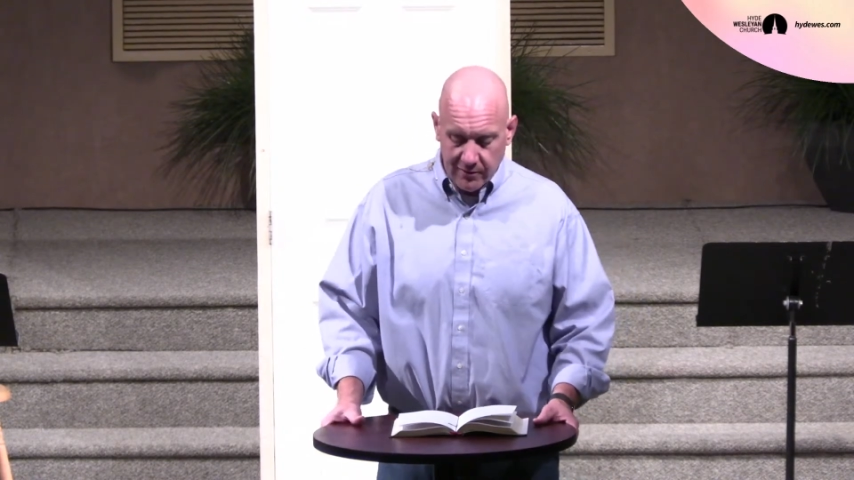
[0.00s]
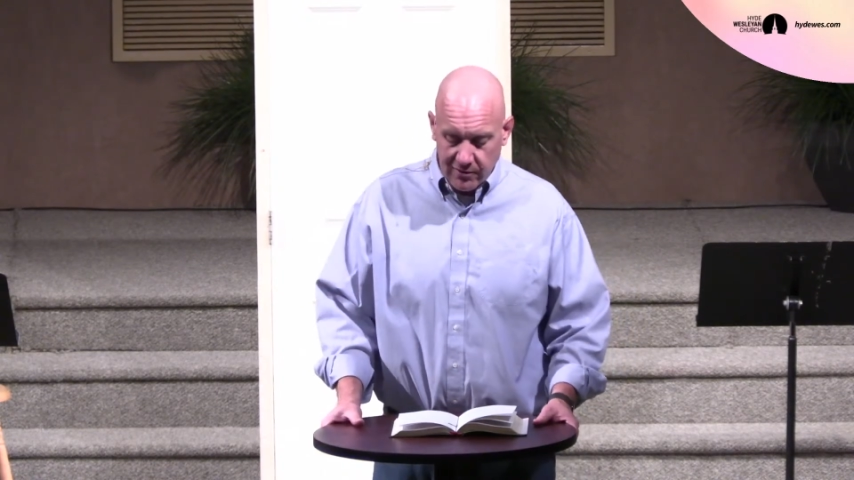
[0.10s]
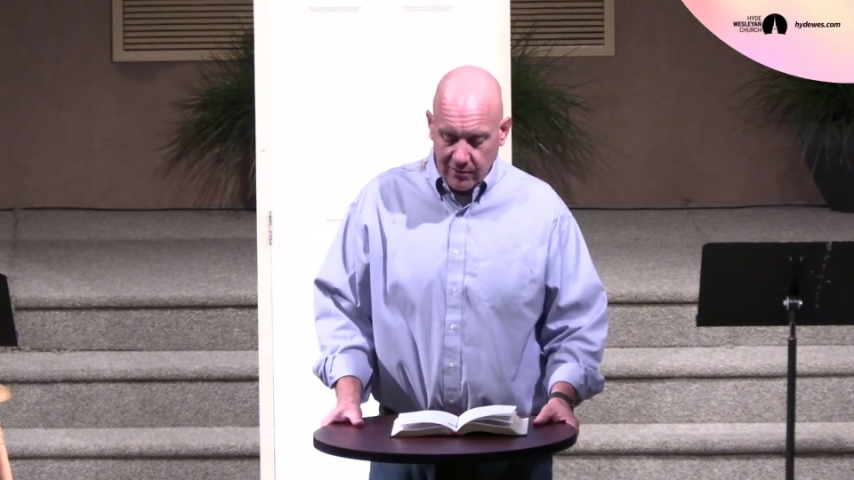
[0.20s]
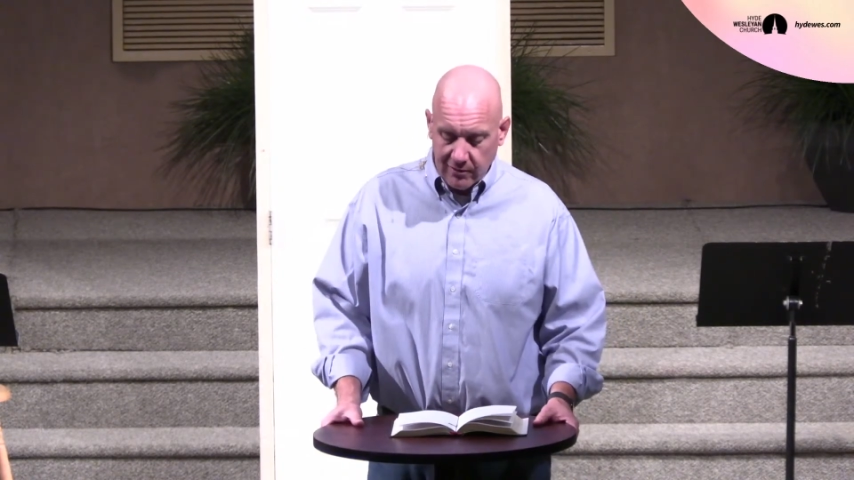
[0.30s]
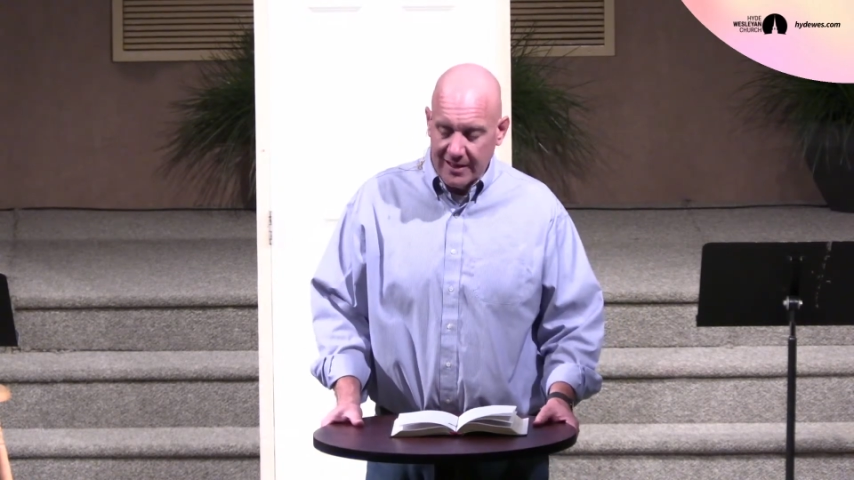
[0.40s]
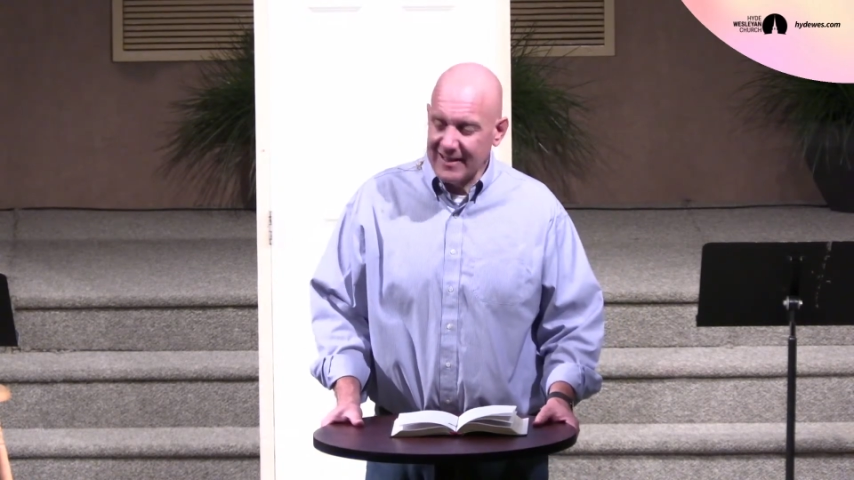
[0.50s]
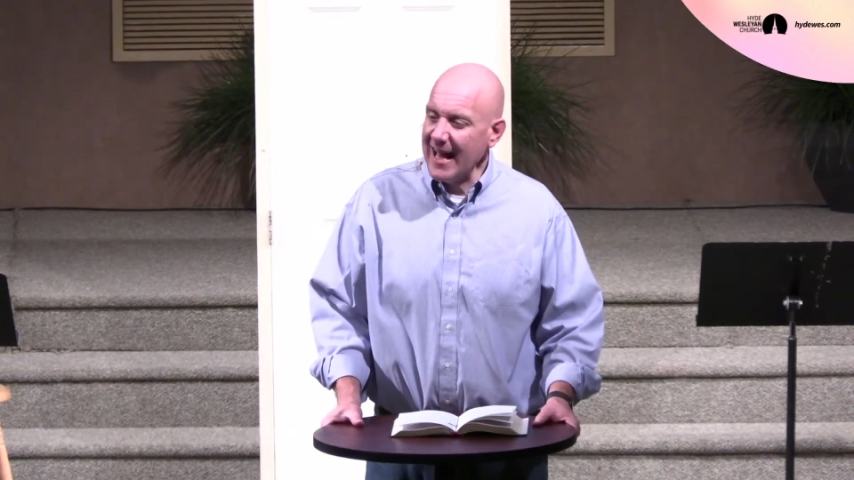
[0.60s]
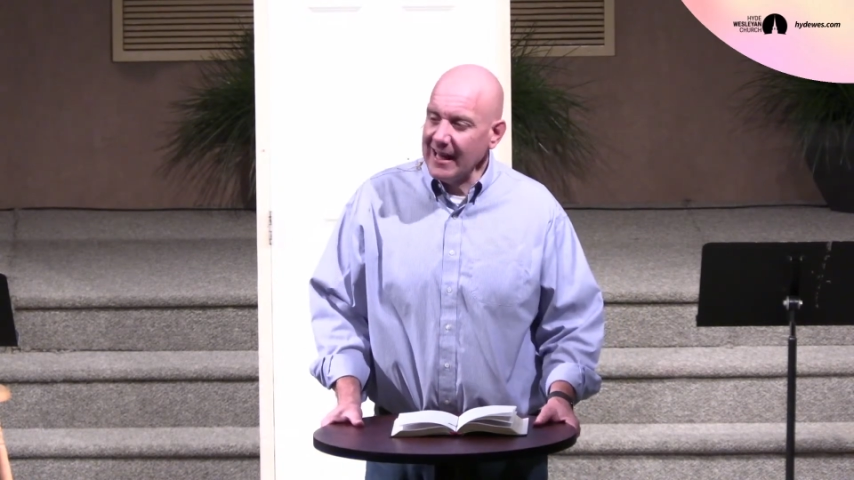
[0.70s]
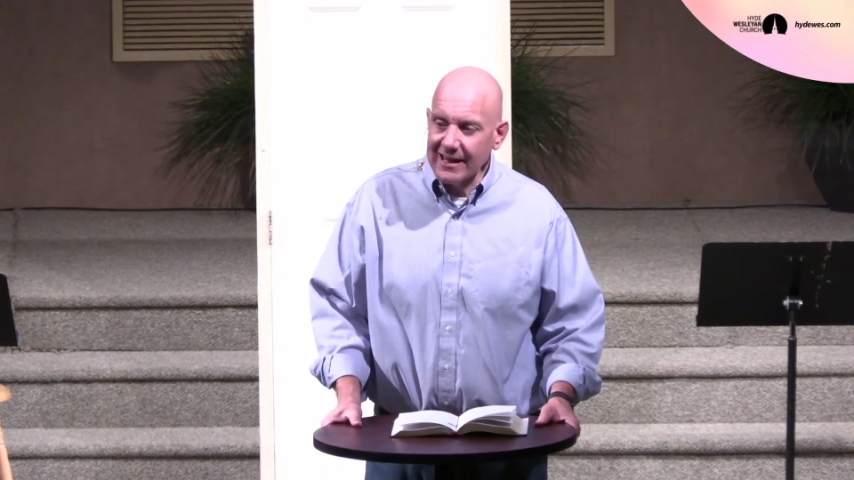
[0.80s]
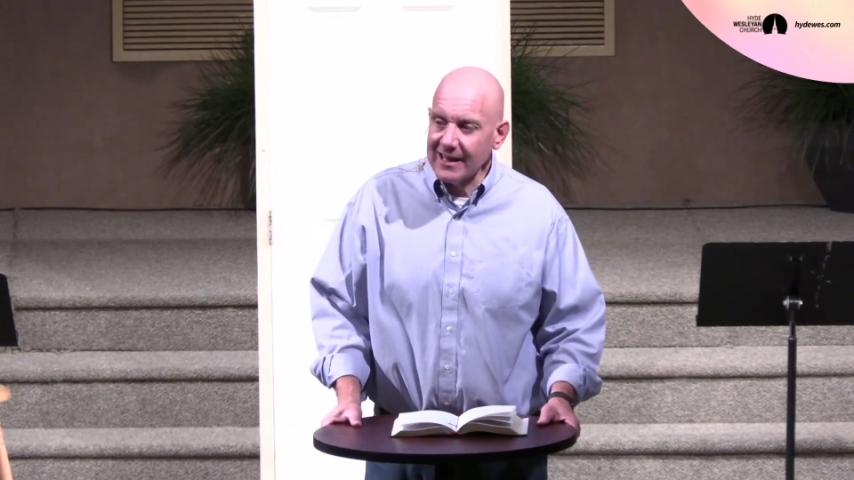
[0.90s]
soul, is
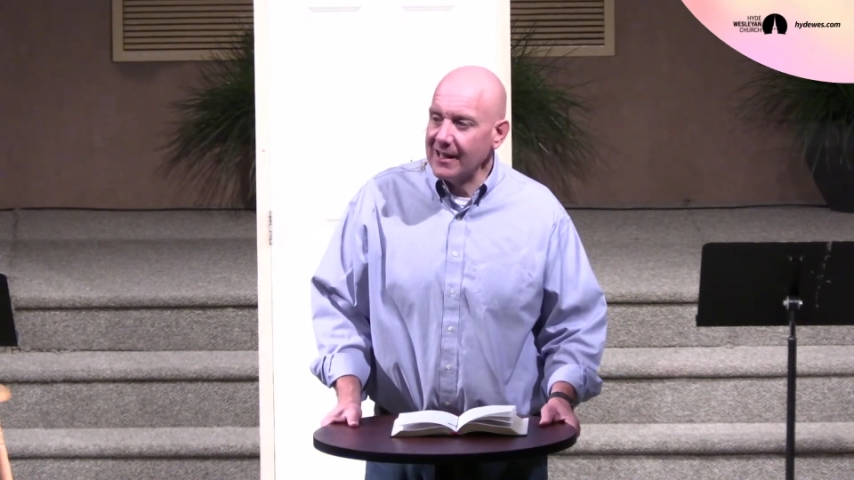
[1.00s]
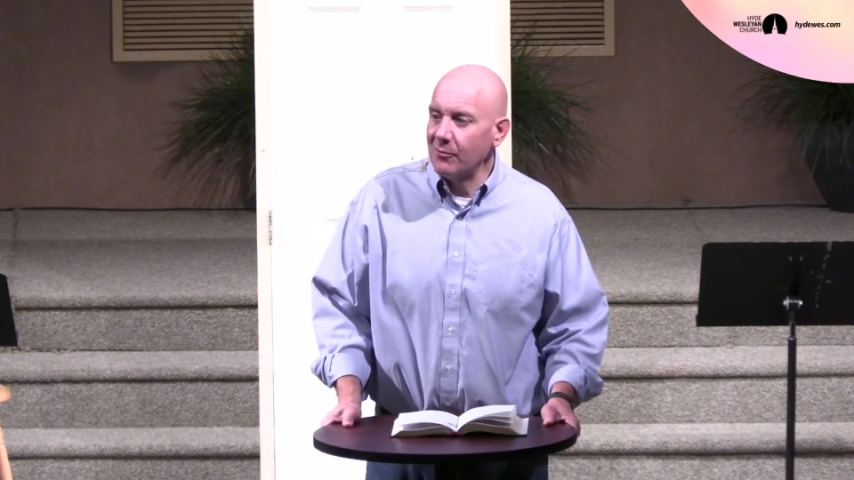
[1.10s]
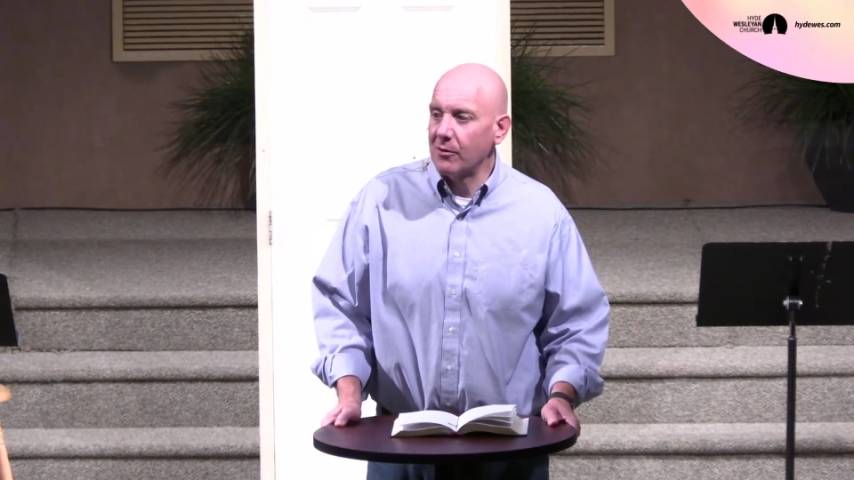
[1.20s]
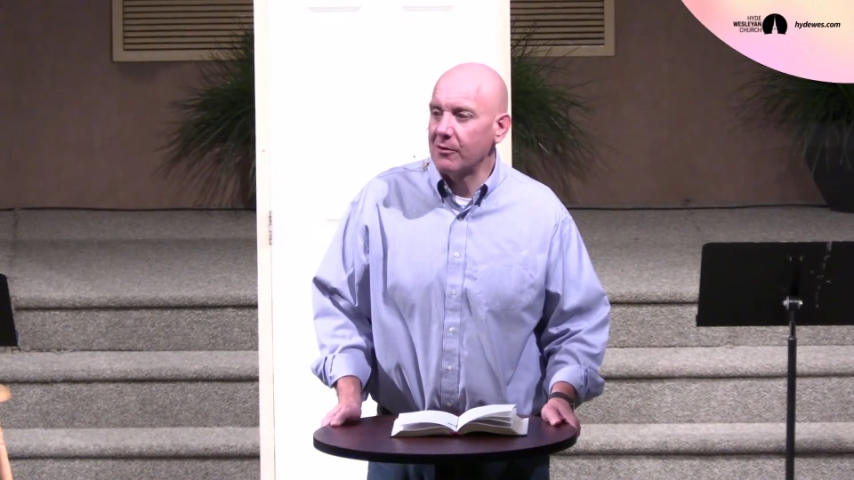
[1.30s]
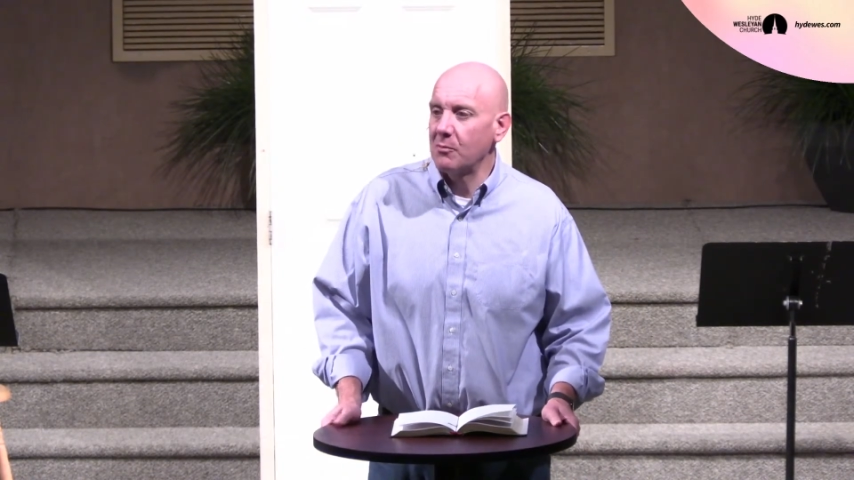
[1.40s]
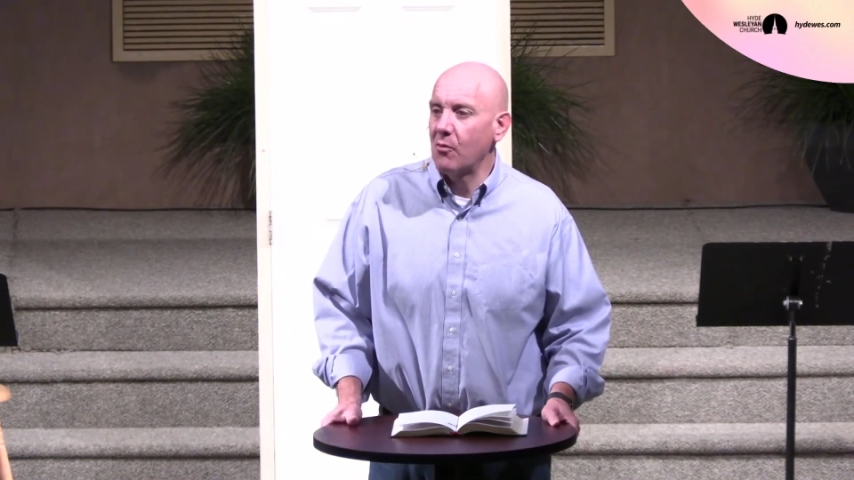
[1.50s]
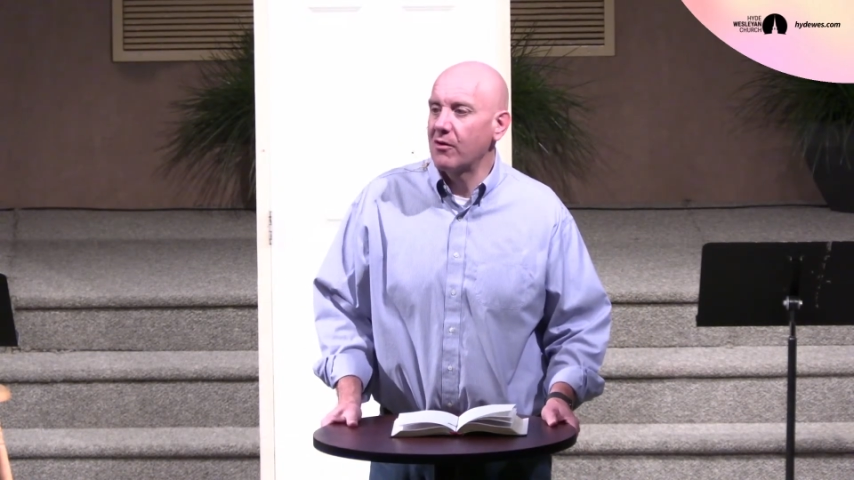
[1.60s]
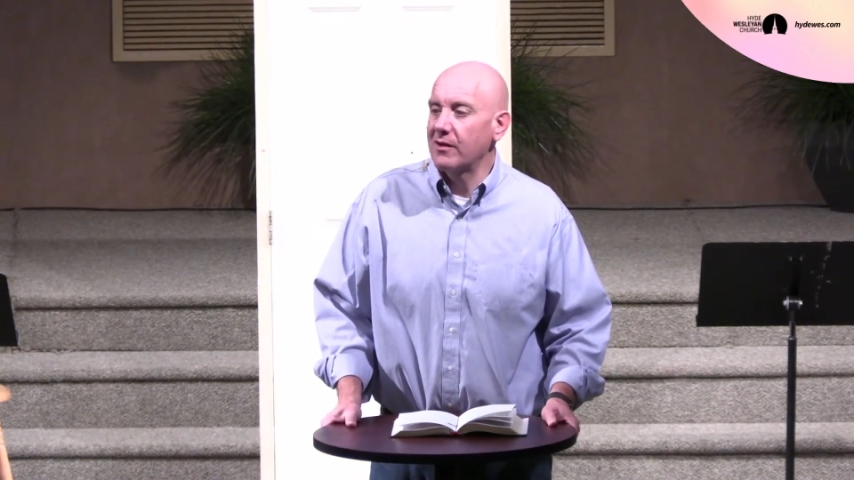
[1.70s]
anything worth more